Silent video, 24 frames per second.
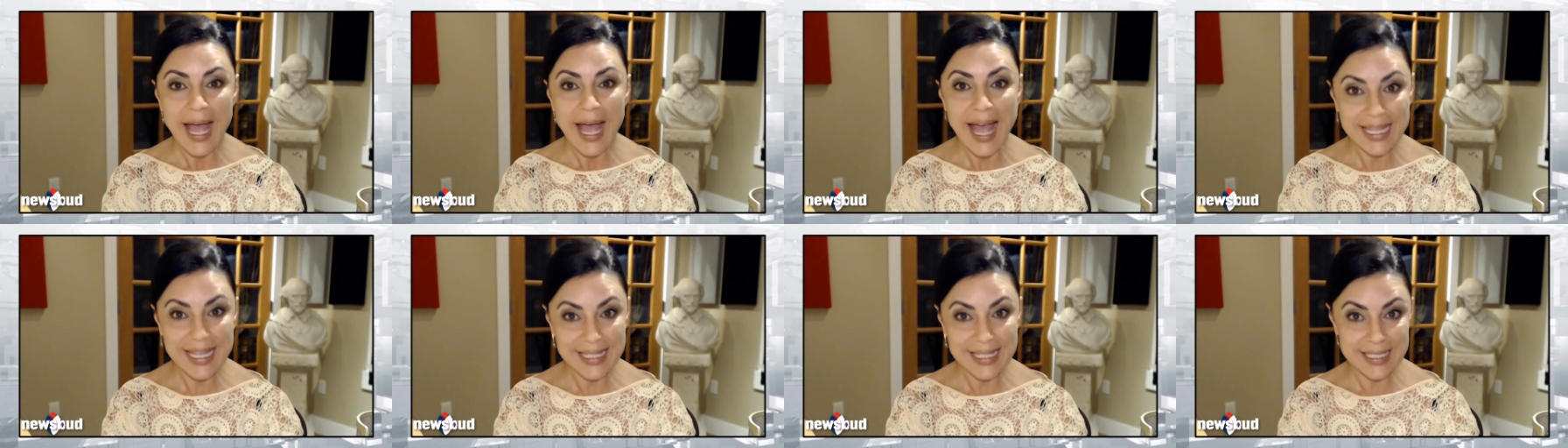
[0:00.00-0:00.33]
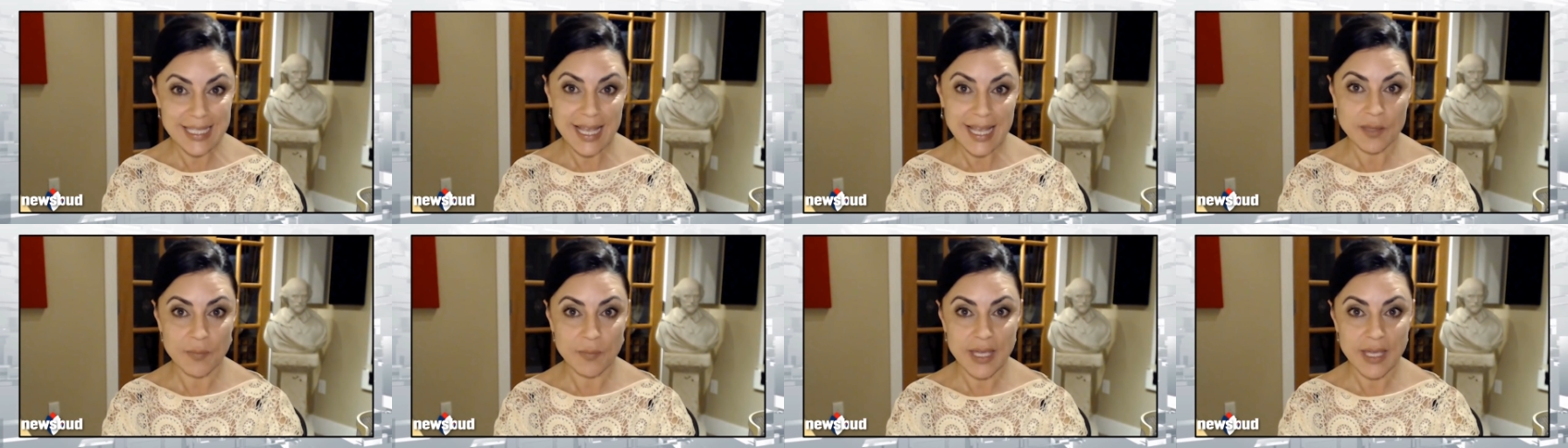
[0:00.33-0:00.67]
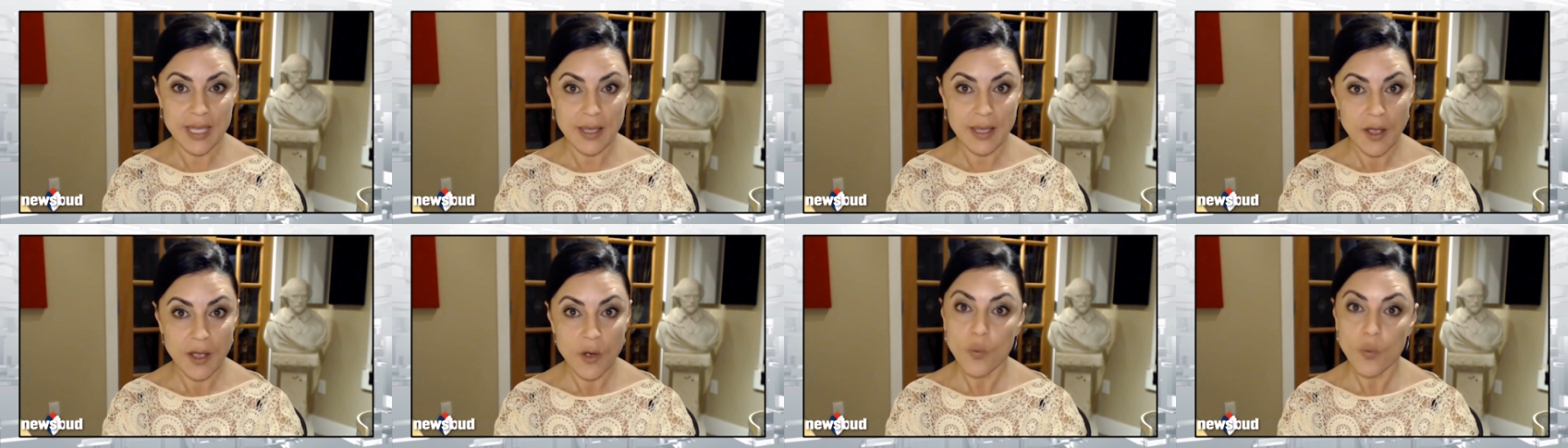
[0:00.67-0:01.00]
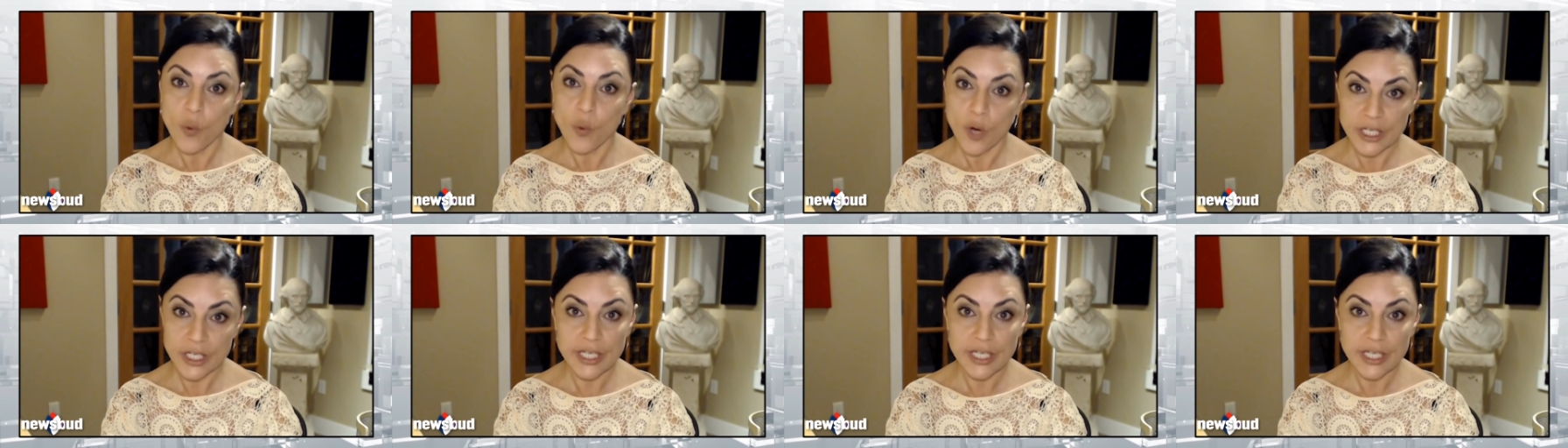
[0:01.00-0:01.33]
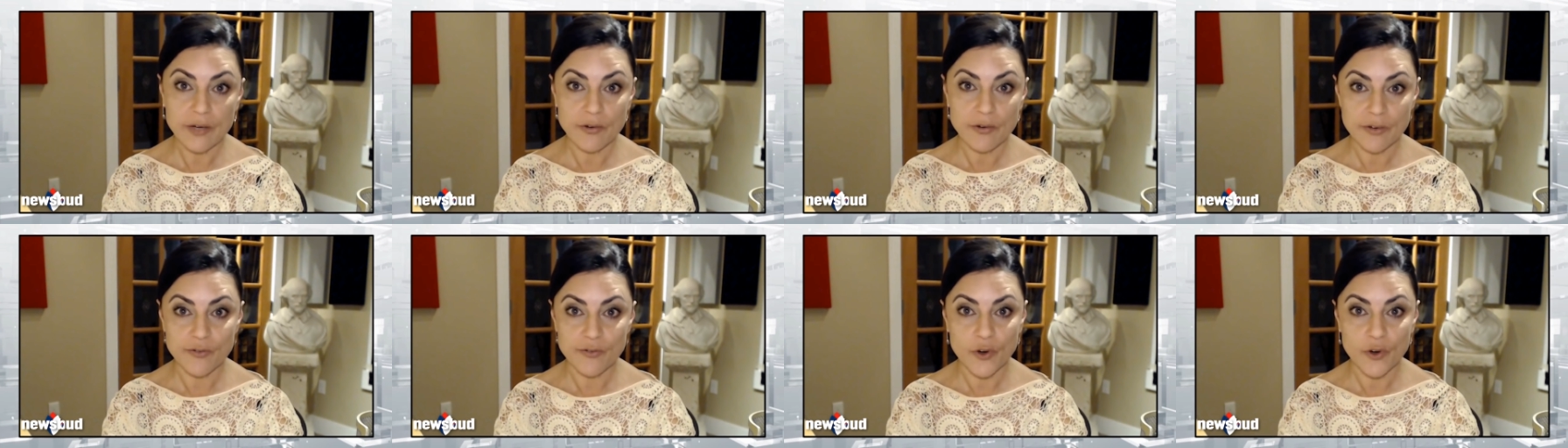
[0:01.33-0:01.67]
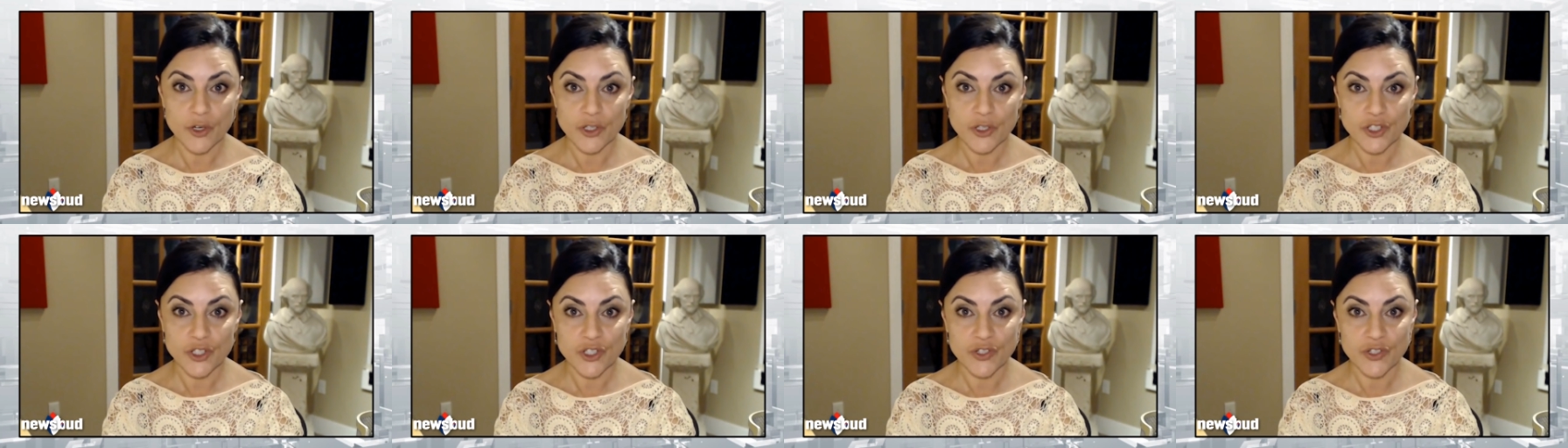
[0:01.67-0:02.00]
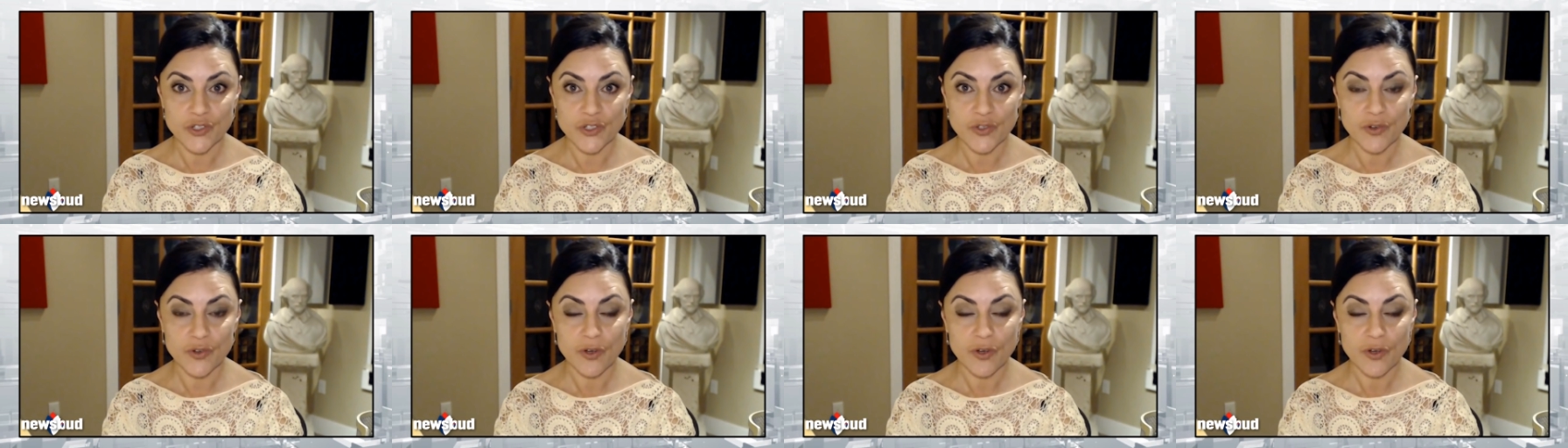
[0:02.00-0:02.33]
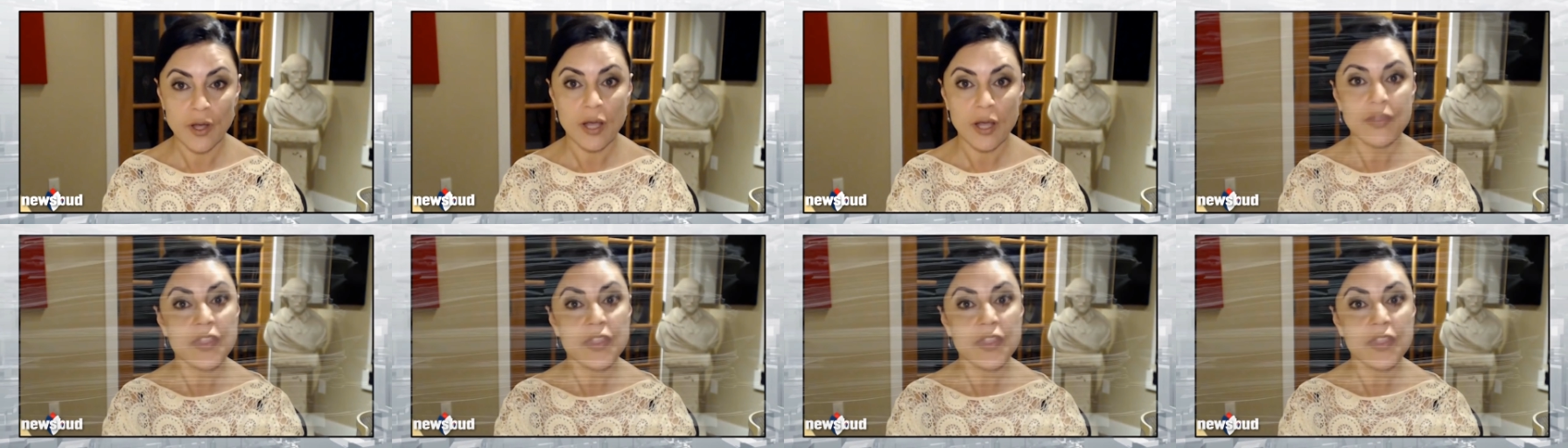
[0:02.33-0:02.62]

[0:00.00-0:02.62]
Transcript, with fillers: had sent me what he referred to